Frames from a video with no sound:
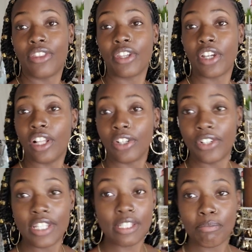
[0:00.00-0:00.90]
the color
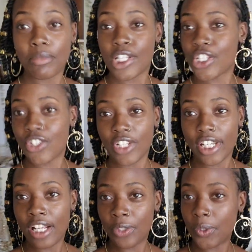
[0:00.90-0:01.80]
is mustard
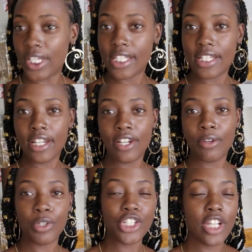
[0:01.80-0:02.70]
yellow this year.
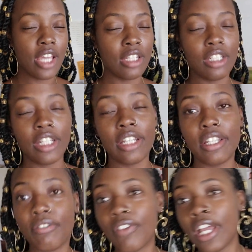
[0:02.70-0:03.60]
We're channeling
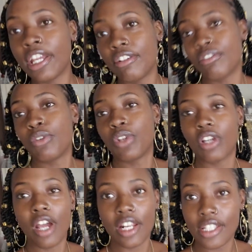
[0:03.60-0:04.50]
divine river
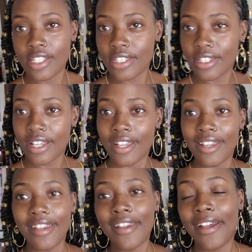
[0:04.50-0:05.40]
goddess
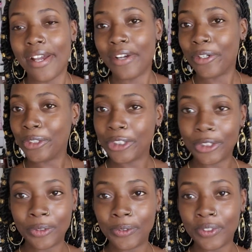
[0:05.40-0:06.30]

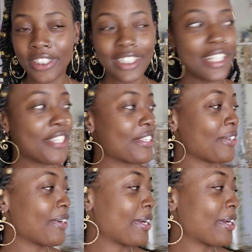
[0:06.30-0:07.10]
Oshun. So